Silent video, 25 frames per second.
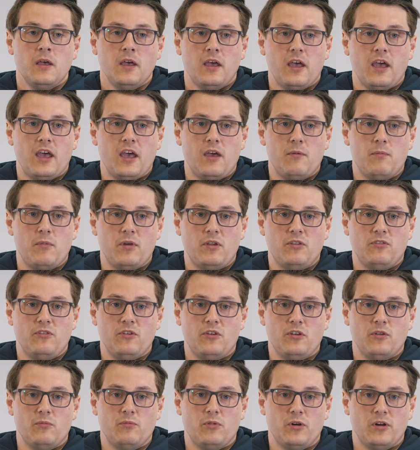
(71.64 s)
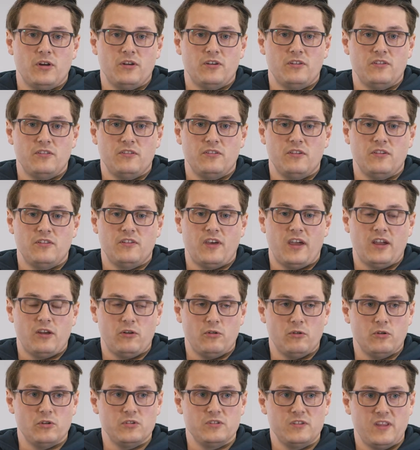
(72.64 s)
and doing a product design
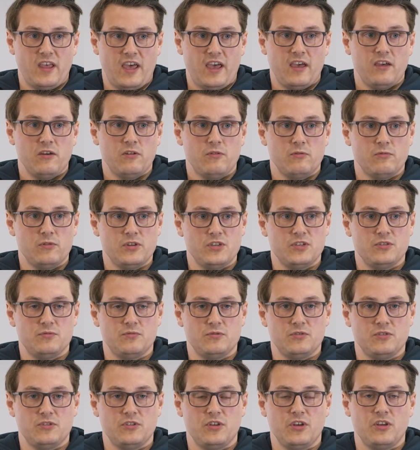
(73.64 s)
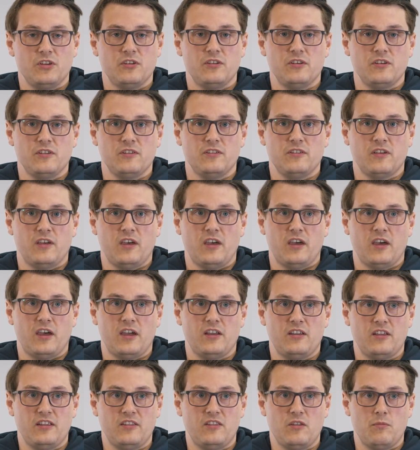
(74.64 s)
course there, which was good because
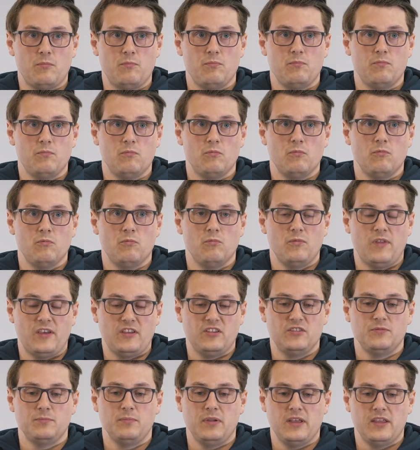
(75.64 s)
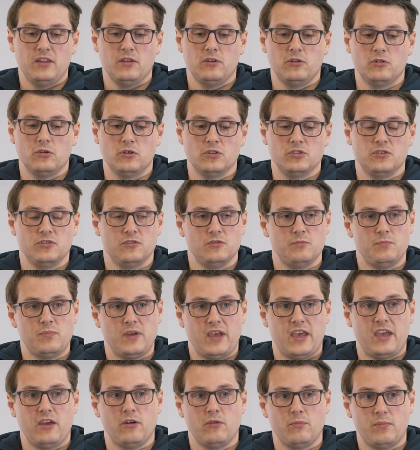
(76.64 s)
they split the course, so it was
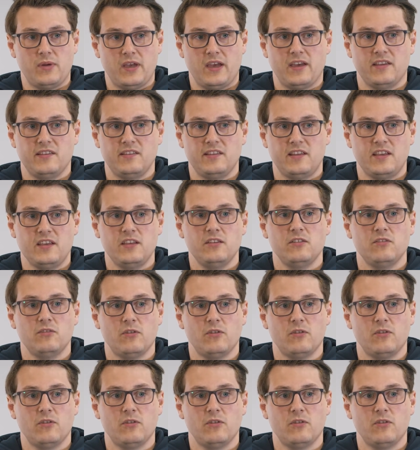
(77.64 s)
BA or BSc.